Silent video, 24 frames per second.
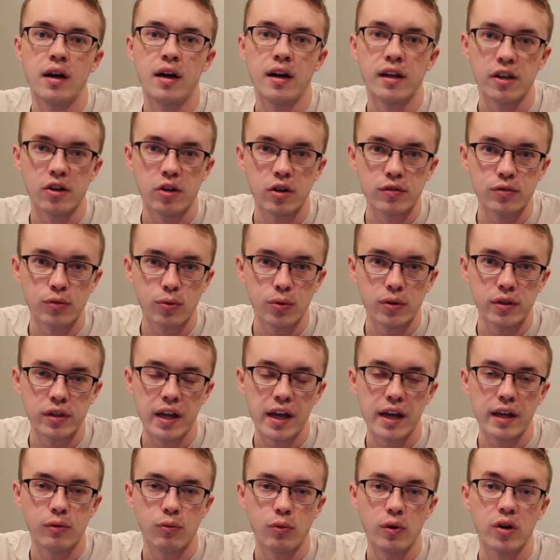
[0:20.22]
Hello everyone
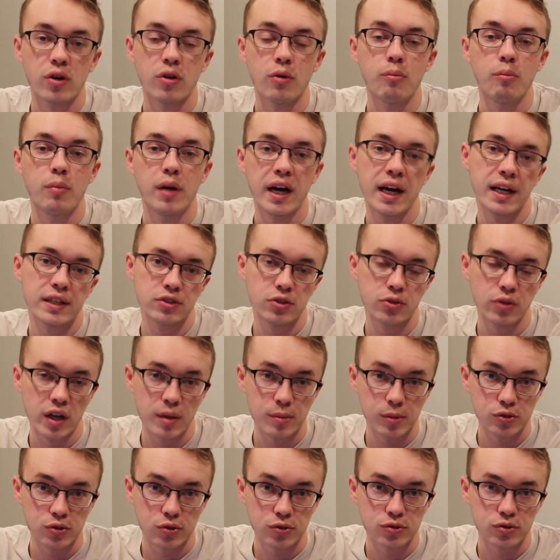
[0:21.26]
and welcome back to
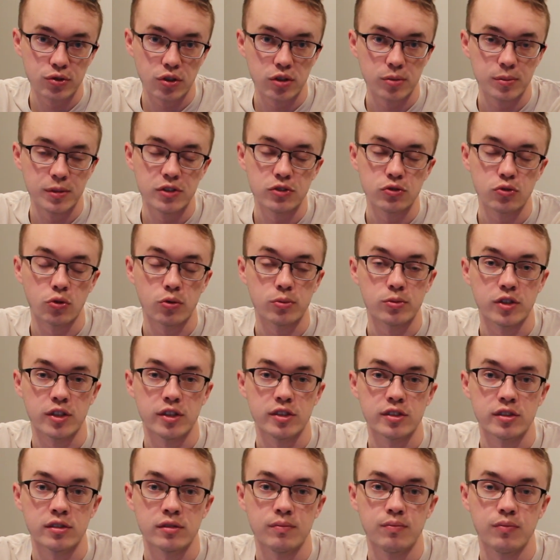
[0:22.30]
Amateur Astronomy's Storm
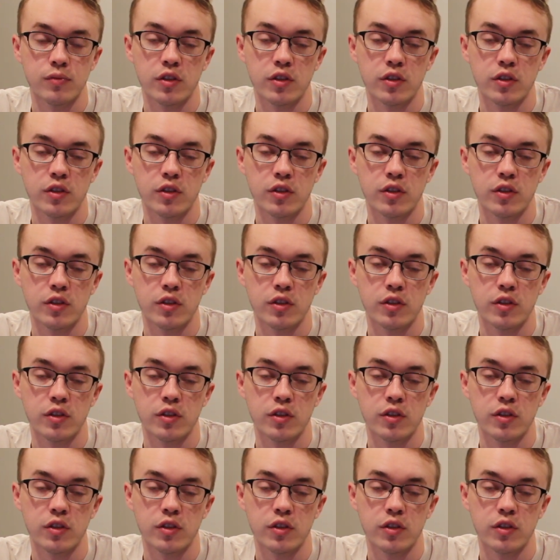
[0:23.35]
Chasing.